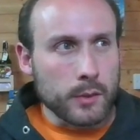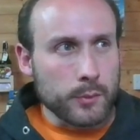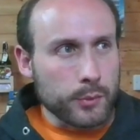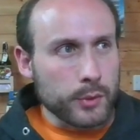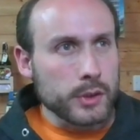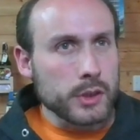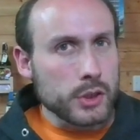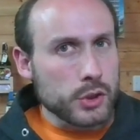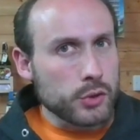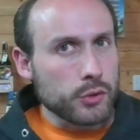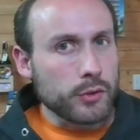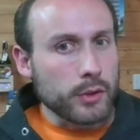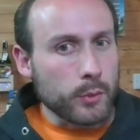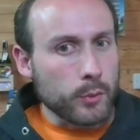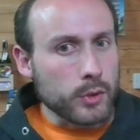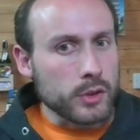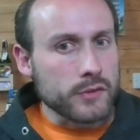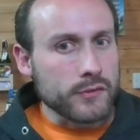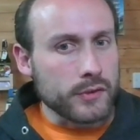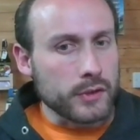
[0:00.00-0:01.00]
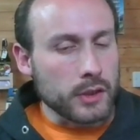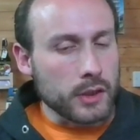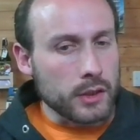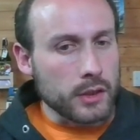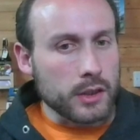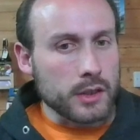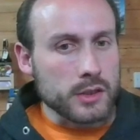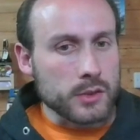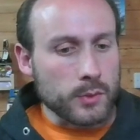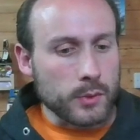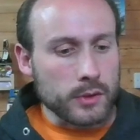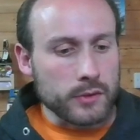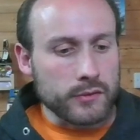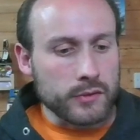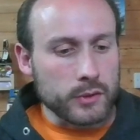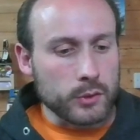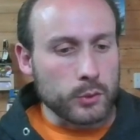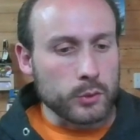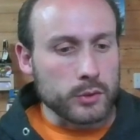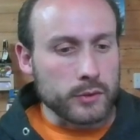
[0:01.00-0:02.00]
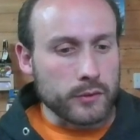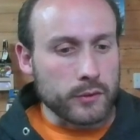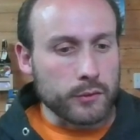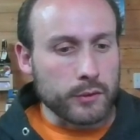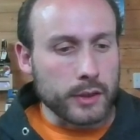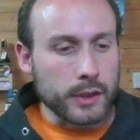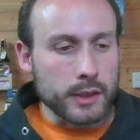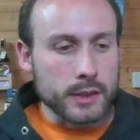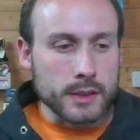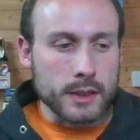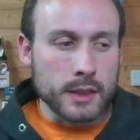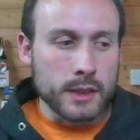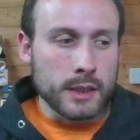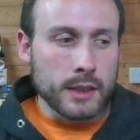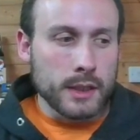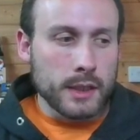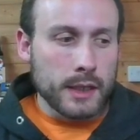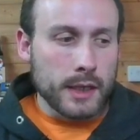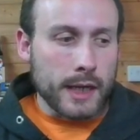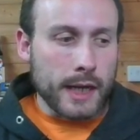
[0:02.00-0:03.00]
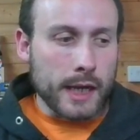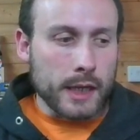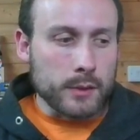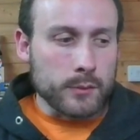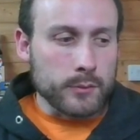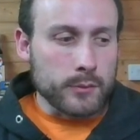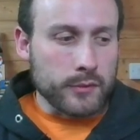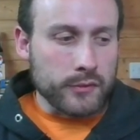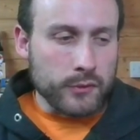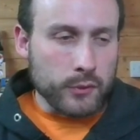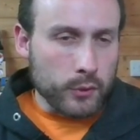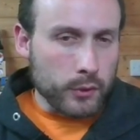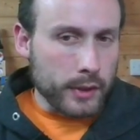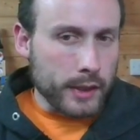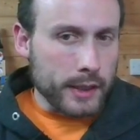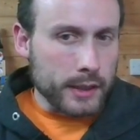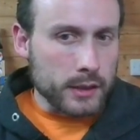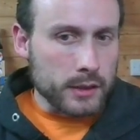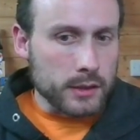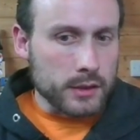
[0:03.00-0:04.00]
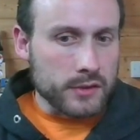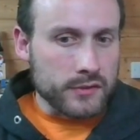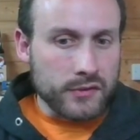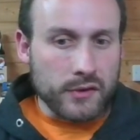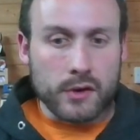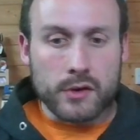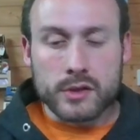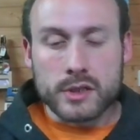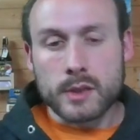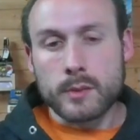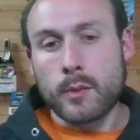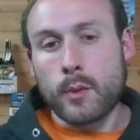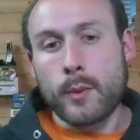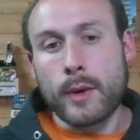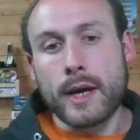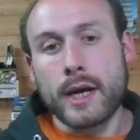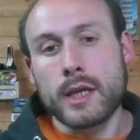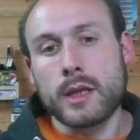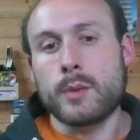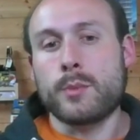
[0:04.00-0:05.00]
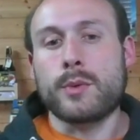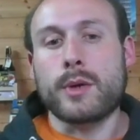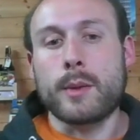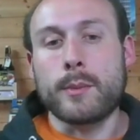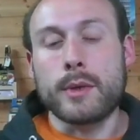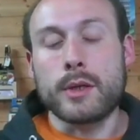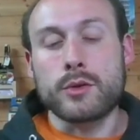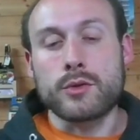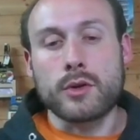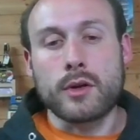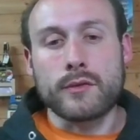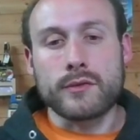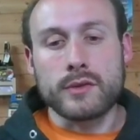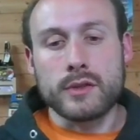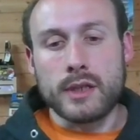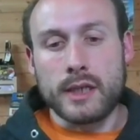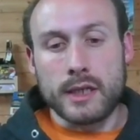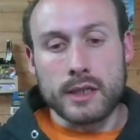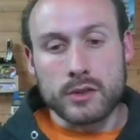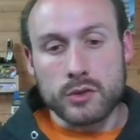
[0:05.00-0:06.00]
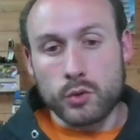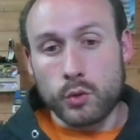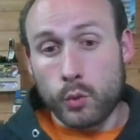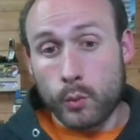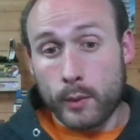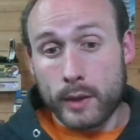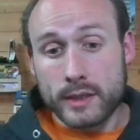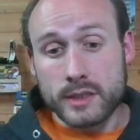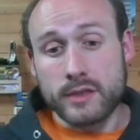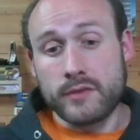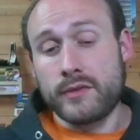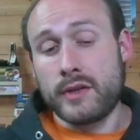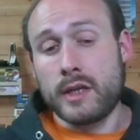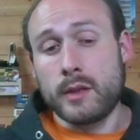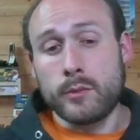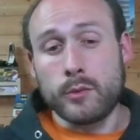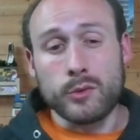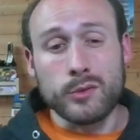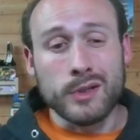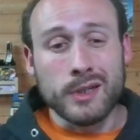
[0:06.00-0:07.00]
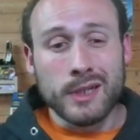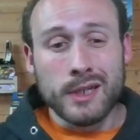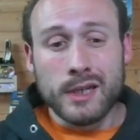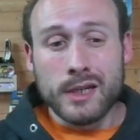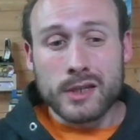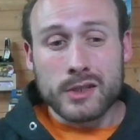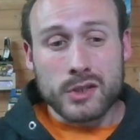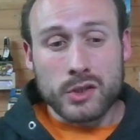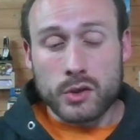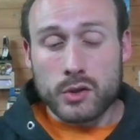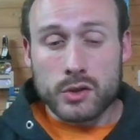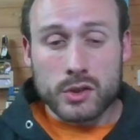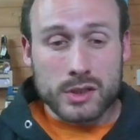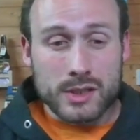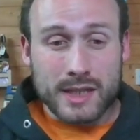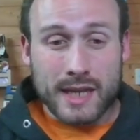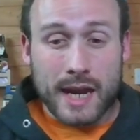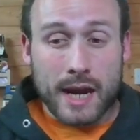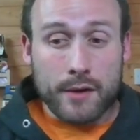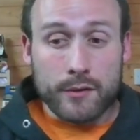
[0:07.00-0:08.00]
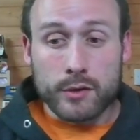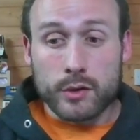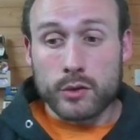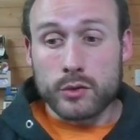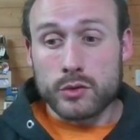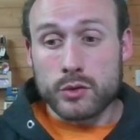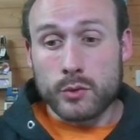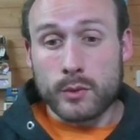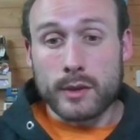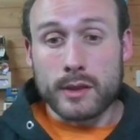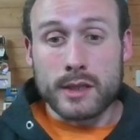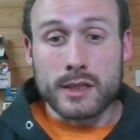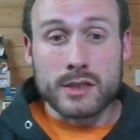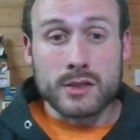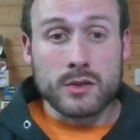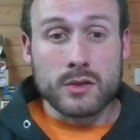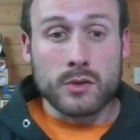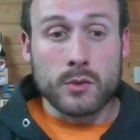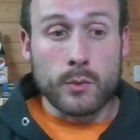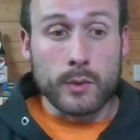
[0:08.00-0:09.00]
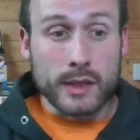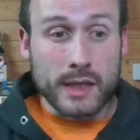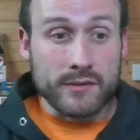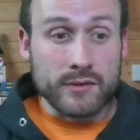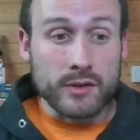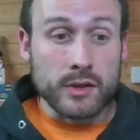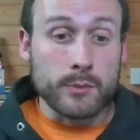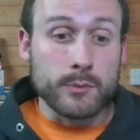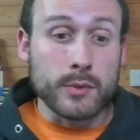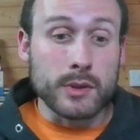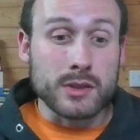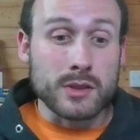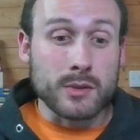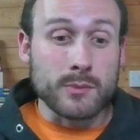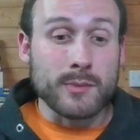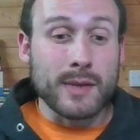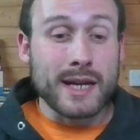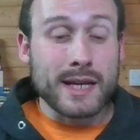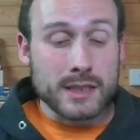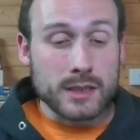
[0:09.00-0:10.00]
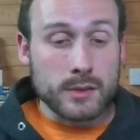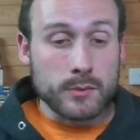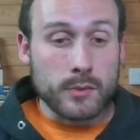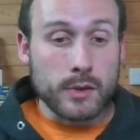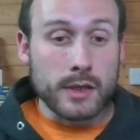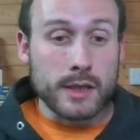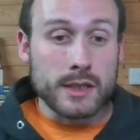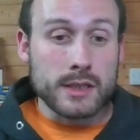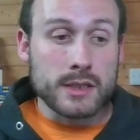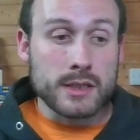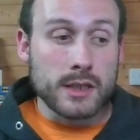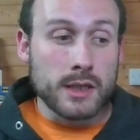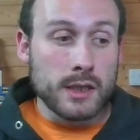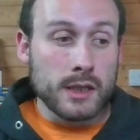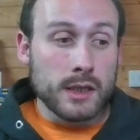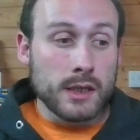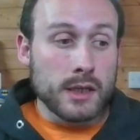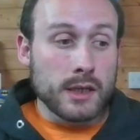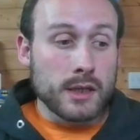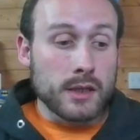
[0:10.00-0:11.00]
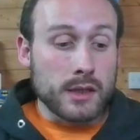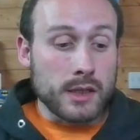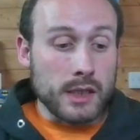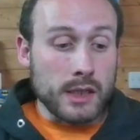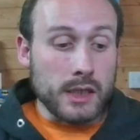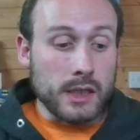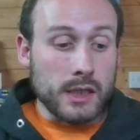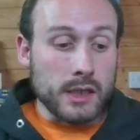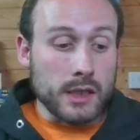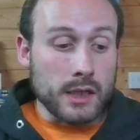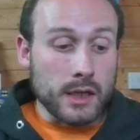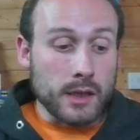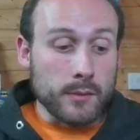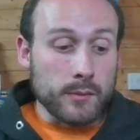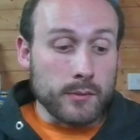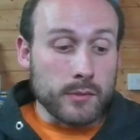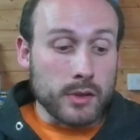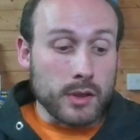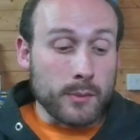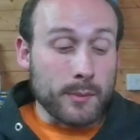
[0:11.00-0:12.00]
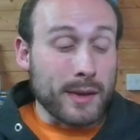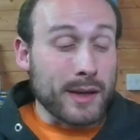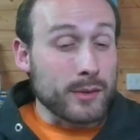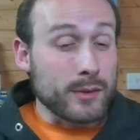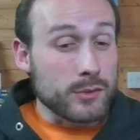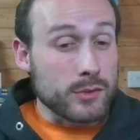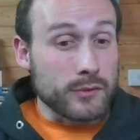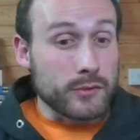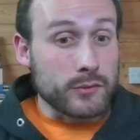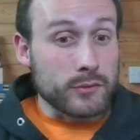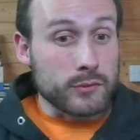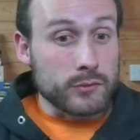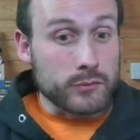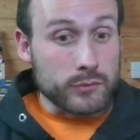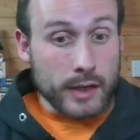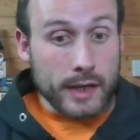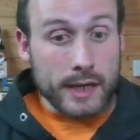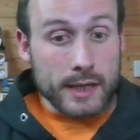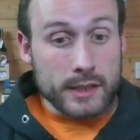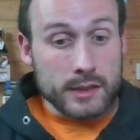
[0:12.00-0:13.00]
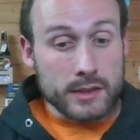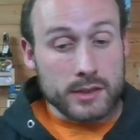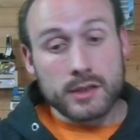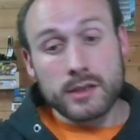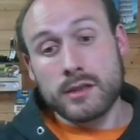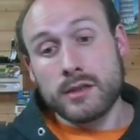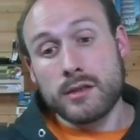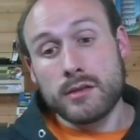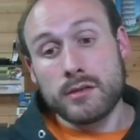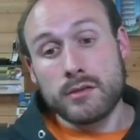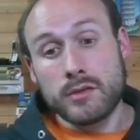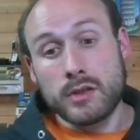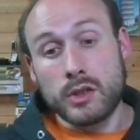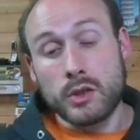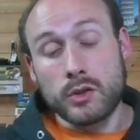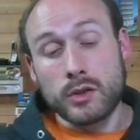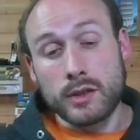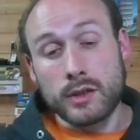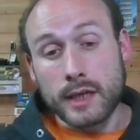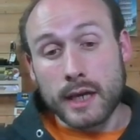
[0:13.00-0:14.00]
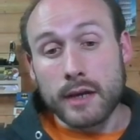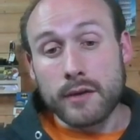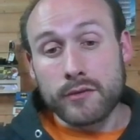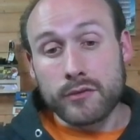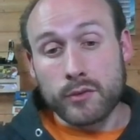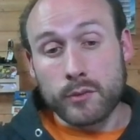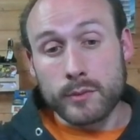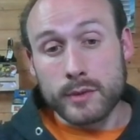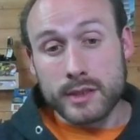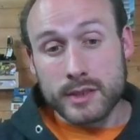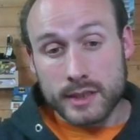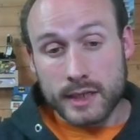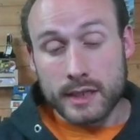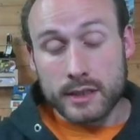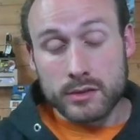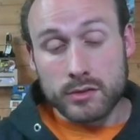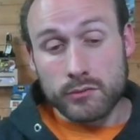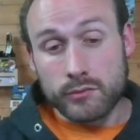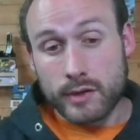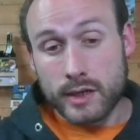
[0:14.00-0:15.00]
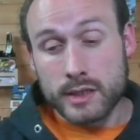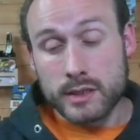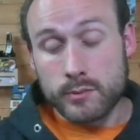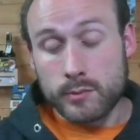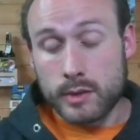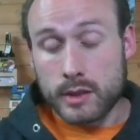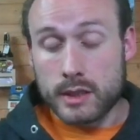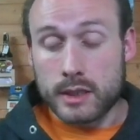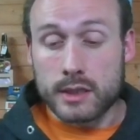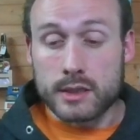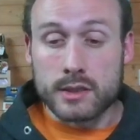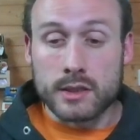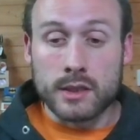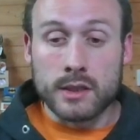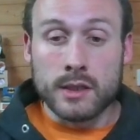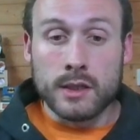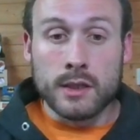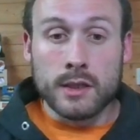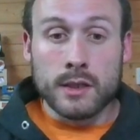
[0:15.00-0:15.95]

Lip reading: I'm pretty sure it was for the last one, for Lord of the Rings. And before that, as far as I'm aware, the Premier Draft is always available. So you can just carry on doing this whenever. But to maximize the amount of rares that you can get from the set, the rares and mythics,